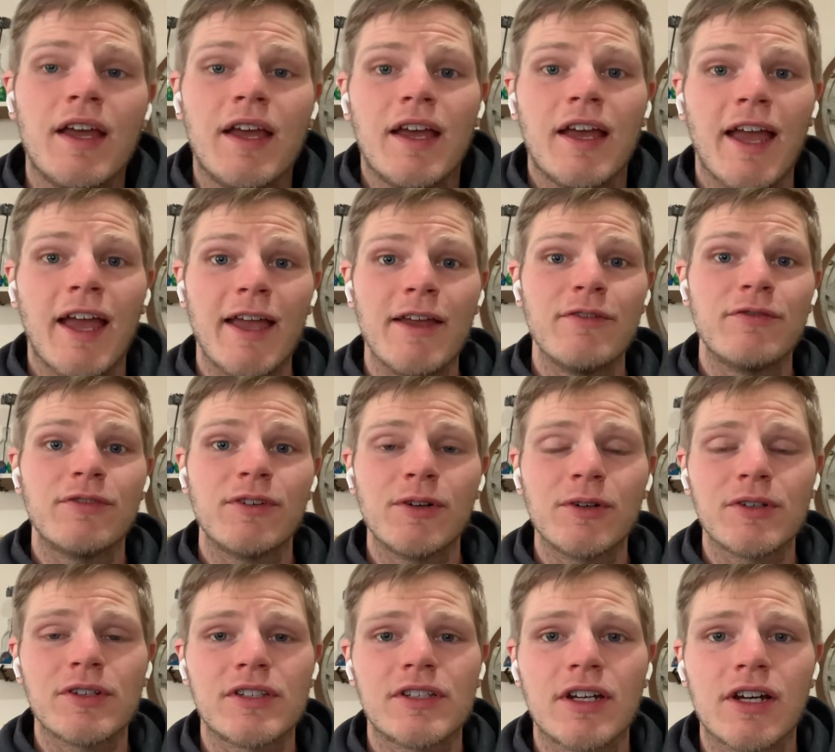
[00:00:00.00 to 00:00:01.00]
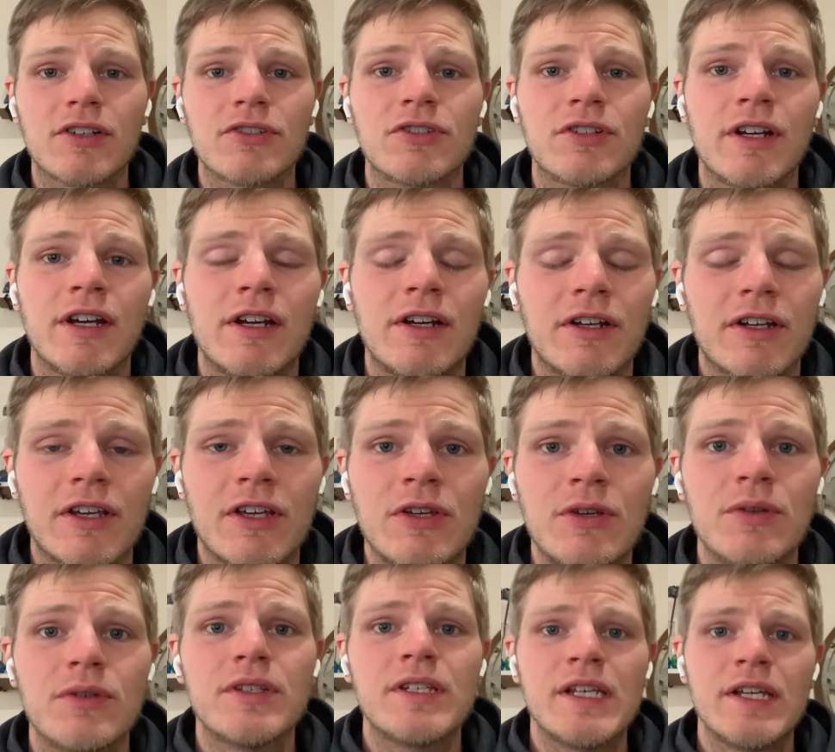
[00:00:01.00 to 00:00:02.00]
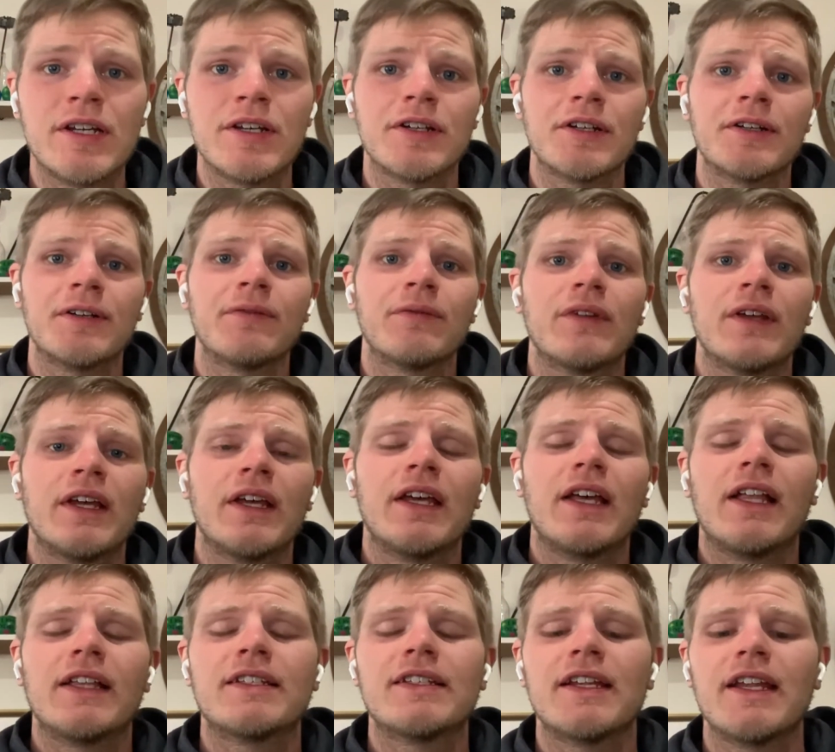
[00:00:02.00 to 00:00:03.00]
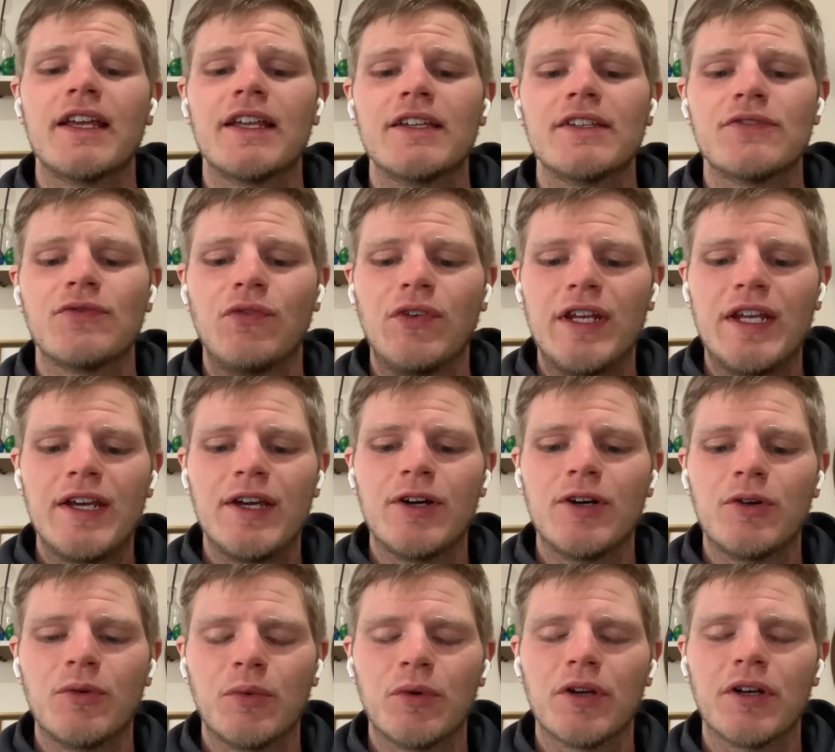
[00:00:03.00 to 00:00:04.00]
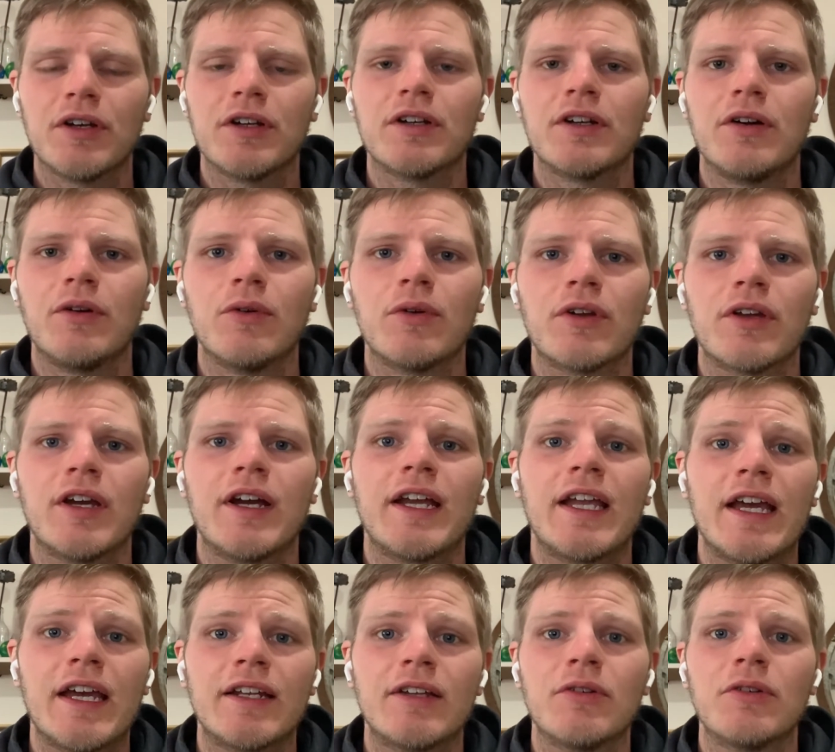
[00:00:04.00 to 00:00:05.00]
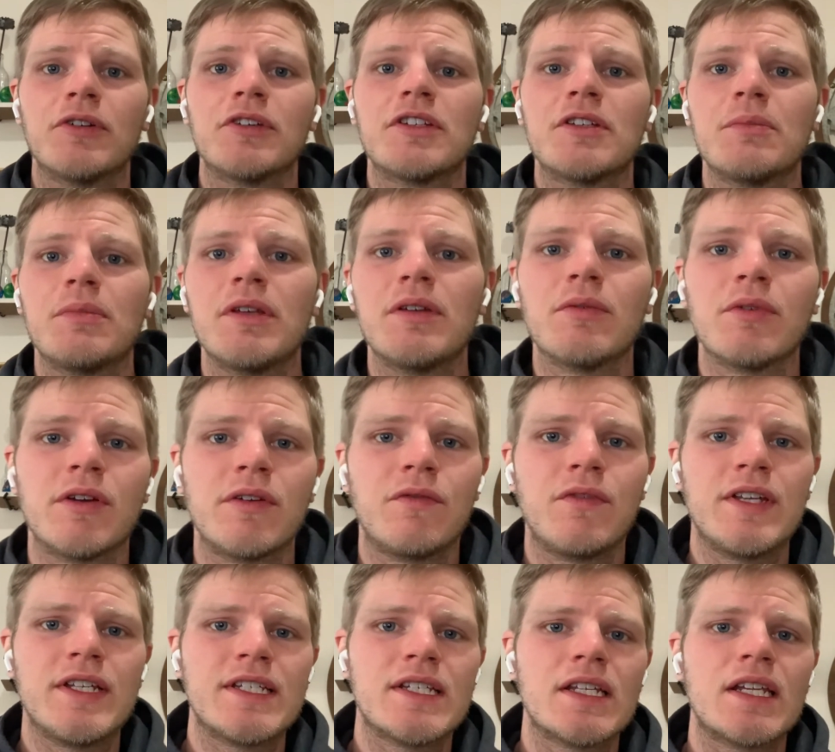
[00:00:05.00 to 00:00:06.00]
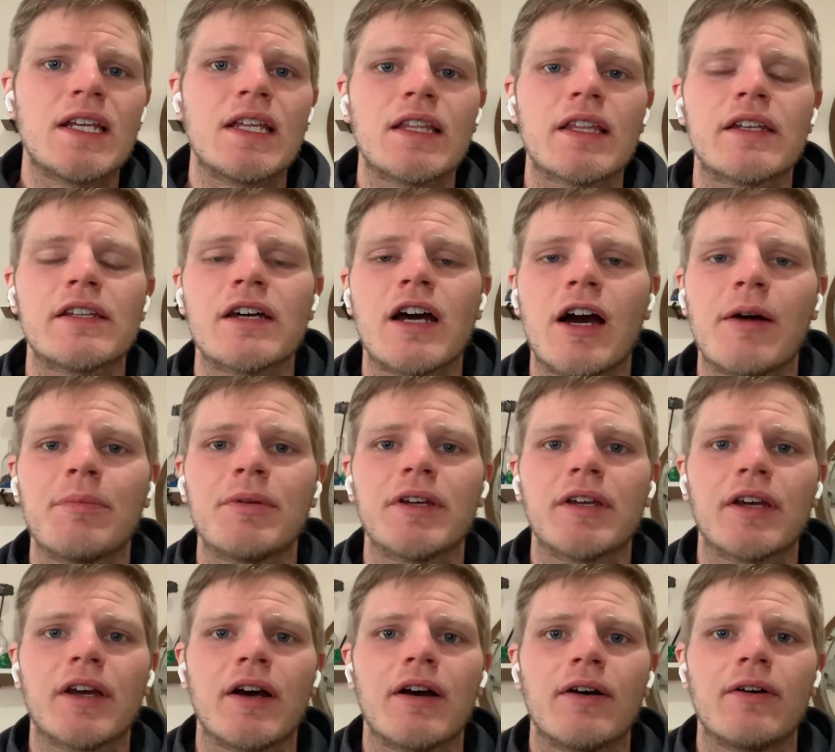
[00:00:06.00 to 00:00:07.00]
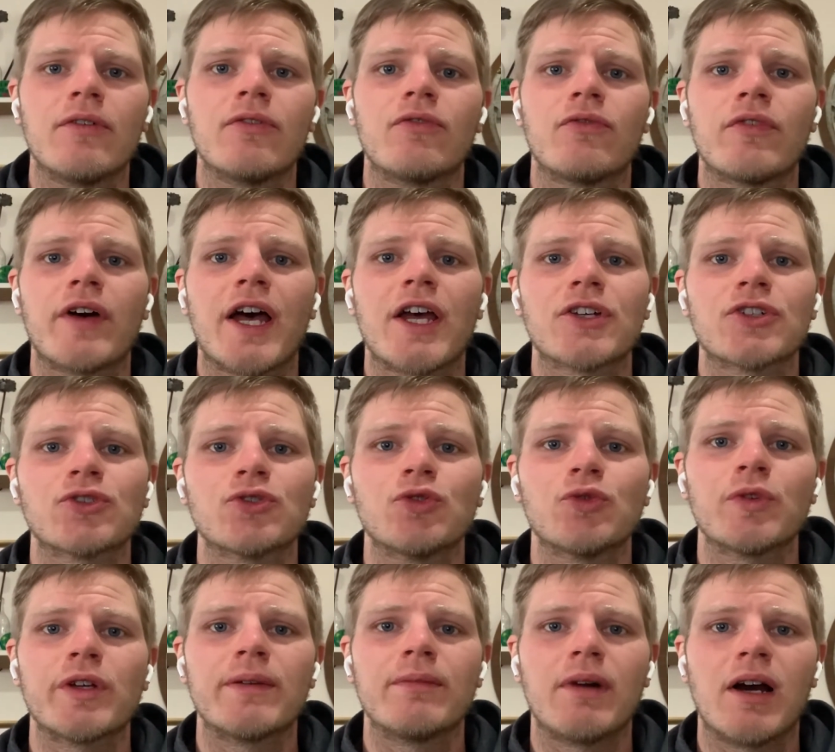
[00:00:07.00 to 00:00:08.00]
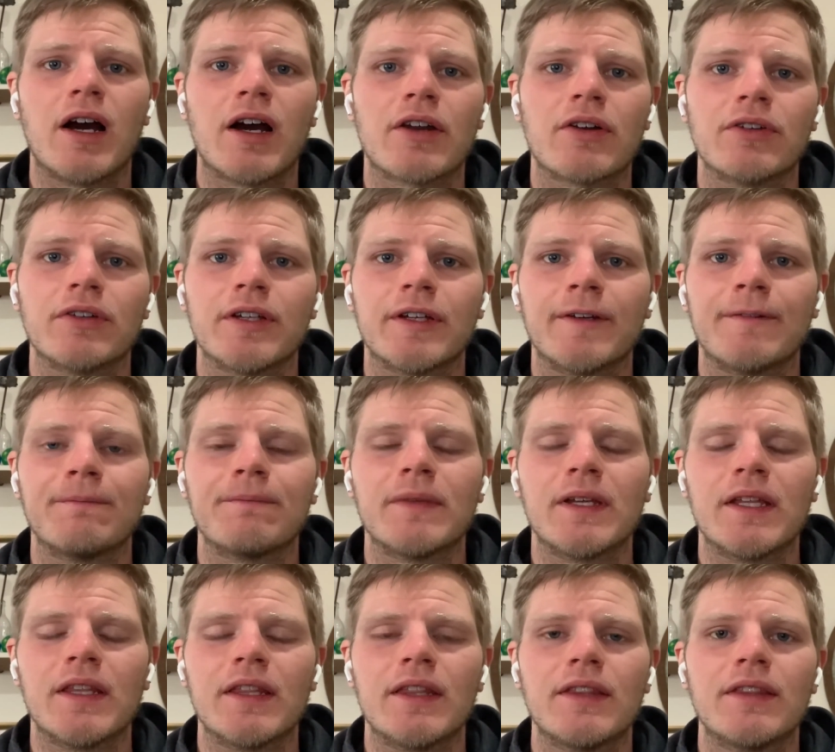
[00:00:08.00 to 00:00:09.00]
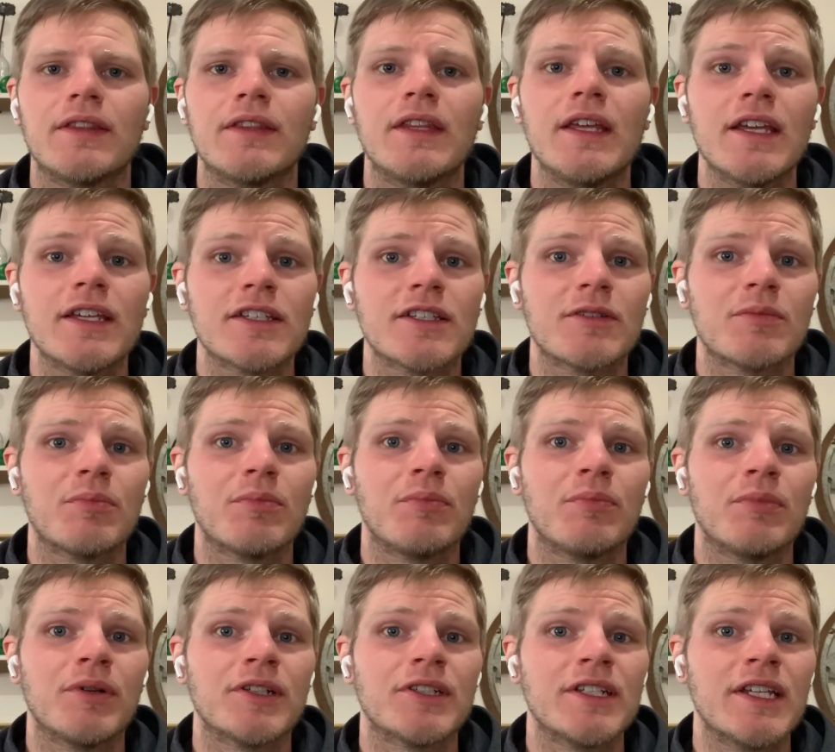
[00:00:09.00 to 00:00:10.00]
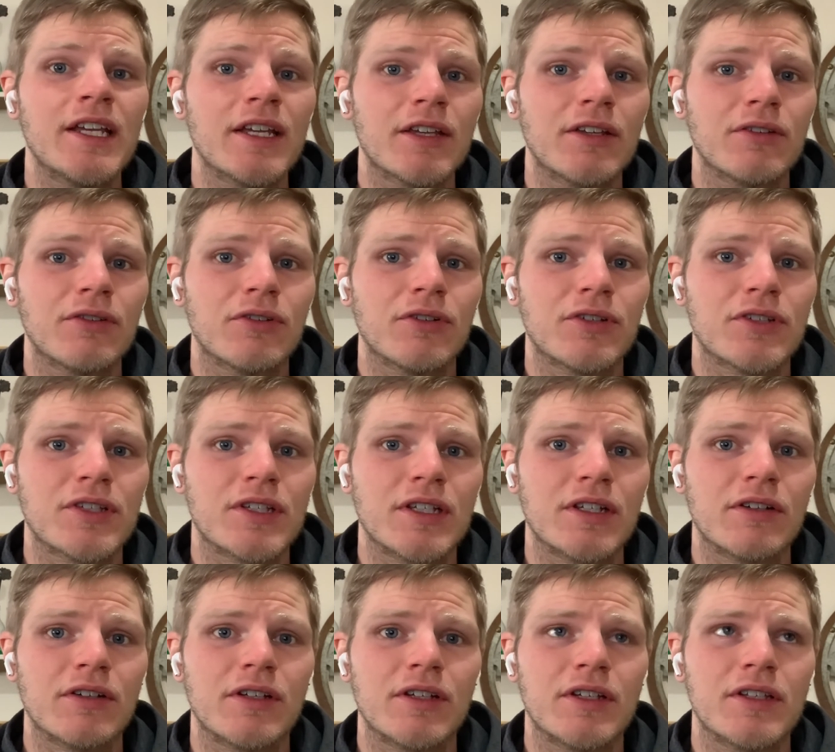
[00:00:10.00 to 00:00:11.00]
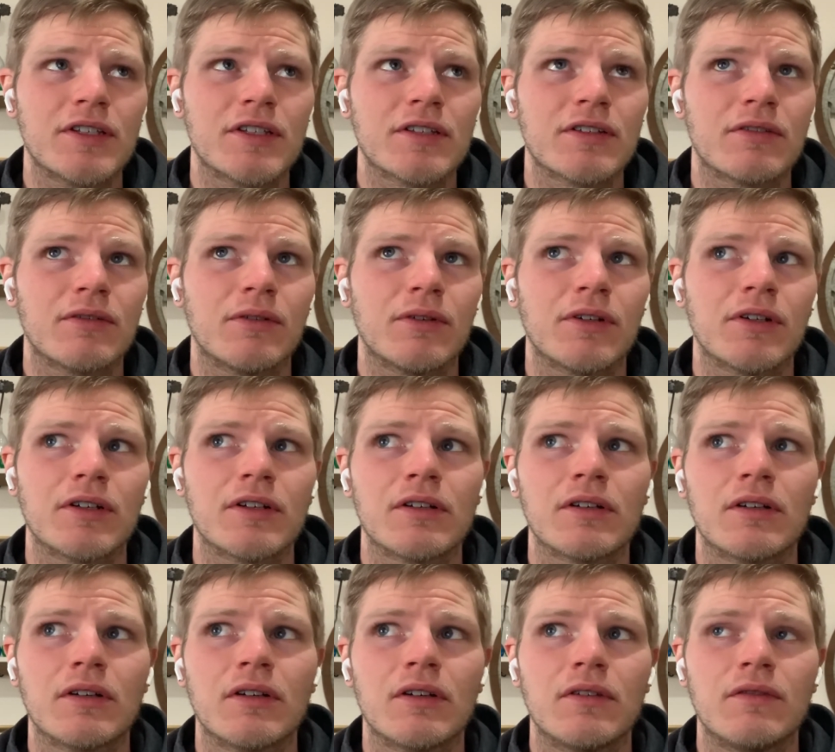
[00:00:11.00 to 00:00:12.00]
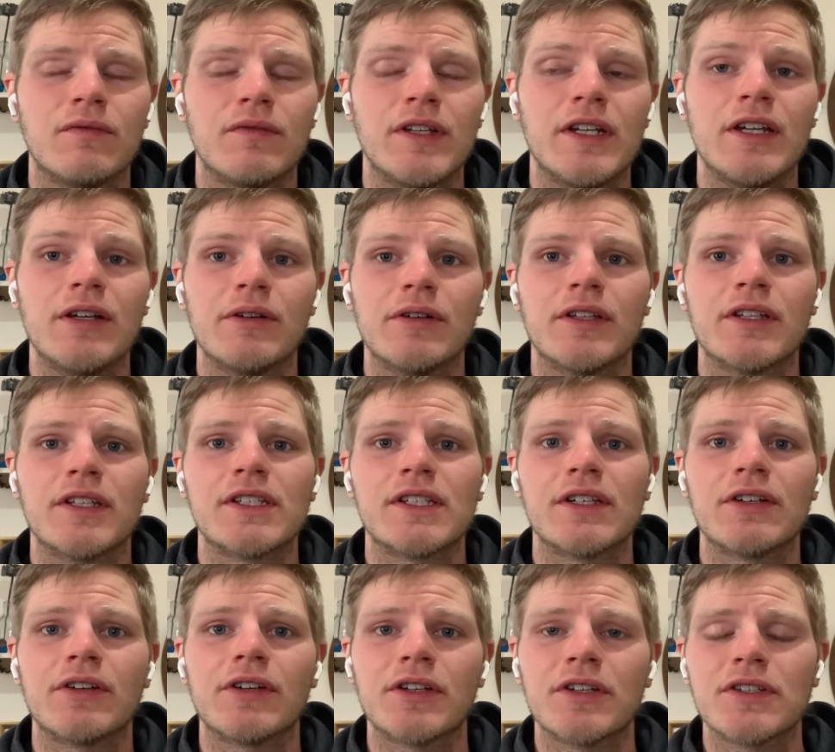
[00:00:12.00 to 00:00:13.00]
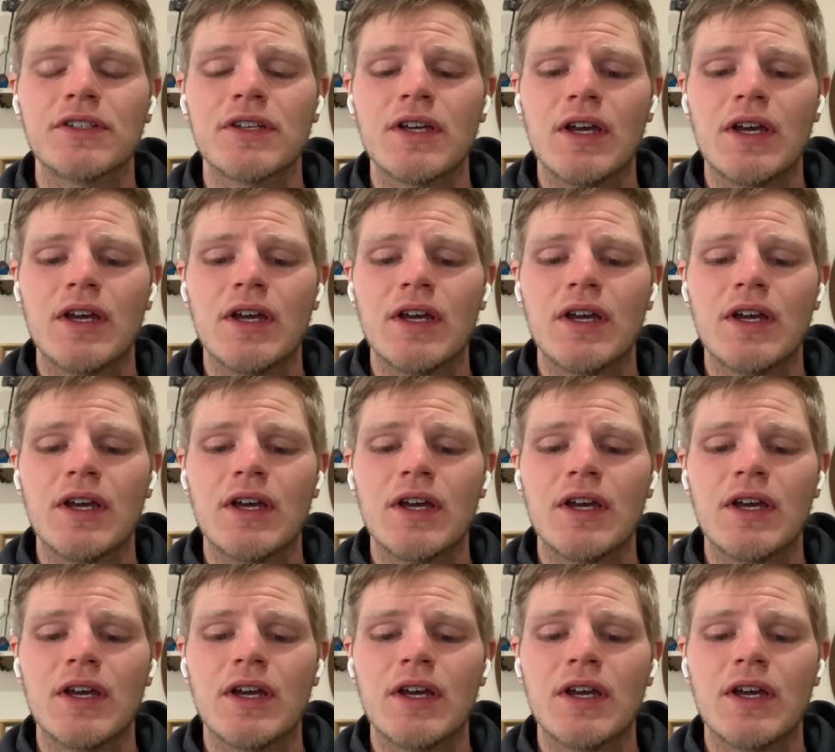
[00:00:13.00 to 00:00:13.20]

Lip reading: Hey folks, Dr. Eric Hughes here. In today's video, we're again going to be revisiting the topic of fascial remodeling. In this particular series or video in the series,